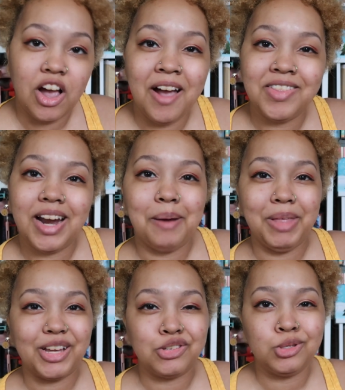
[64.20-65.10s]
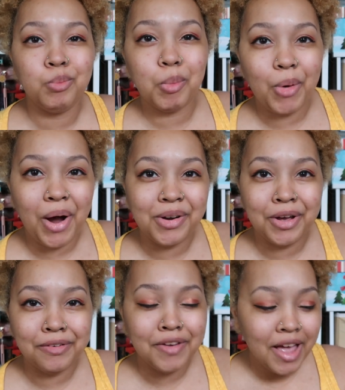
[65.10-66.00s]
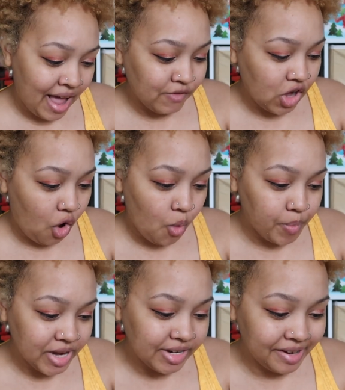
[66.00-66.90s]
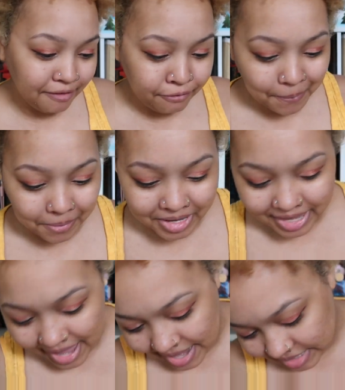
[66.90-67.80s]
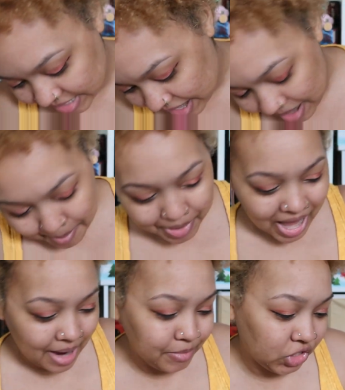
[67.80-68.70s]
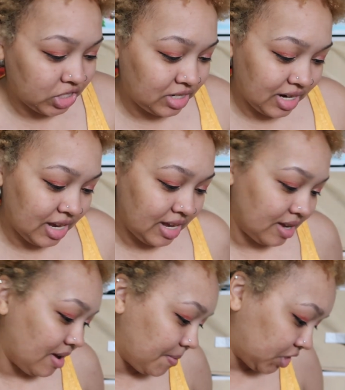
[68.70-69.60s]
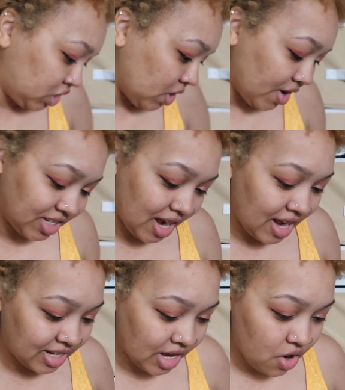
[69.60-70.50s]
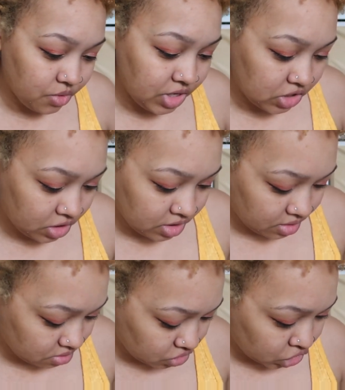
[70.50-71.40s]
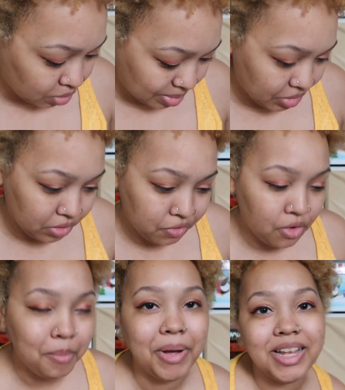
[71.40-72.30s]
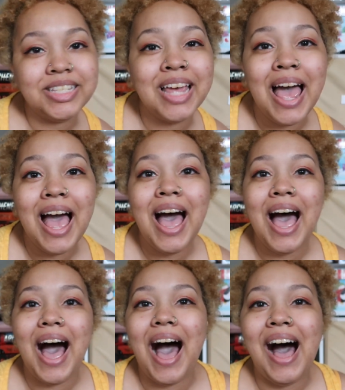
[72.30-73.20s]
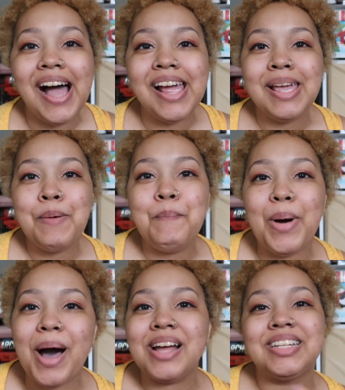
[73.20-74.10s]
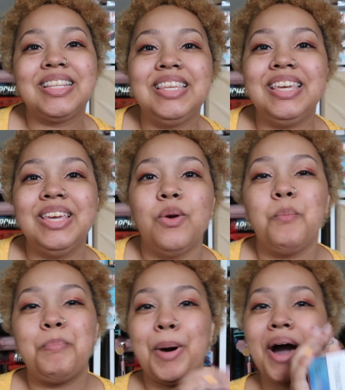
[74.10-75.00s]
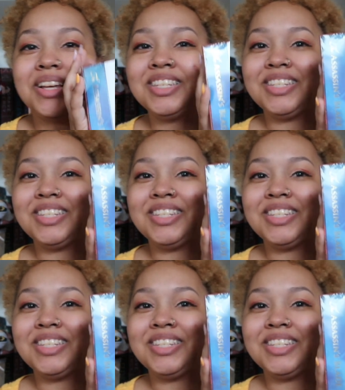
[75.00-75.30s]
on that I'm like super proud of. I haven't opened it fully yet, but I'm just so excited because I know these are super beautiful. But I bought the box